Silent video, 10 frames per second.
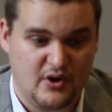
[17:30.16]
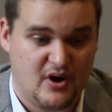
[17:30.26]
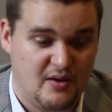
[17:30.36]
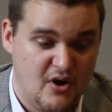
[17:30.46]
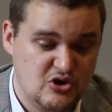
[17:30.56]
who
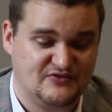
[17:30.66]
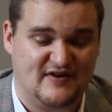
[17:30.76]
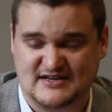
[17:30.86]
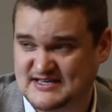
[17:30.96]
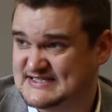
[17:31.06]
are
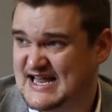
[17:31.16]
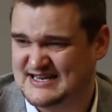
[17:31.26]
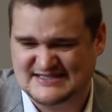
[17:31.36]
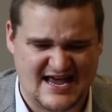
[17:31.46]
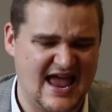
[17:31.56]
motivated to
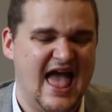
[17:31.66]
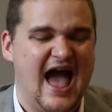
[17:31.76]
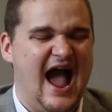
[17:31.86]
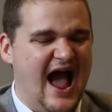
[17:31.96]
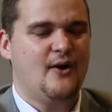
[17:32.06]
sell and
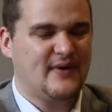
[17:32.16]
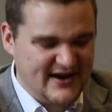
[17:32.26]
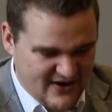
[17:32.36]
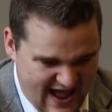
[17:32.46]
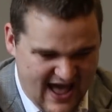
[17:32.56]
say, how
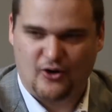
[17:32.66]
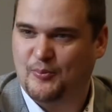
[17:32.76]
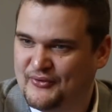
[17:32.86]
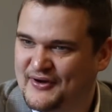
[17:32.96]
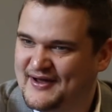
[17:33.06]
can I help?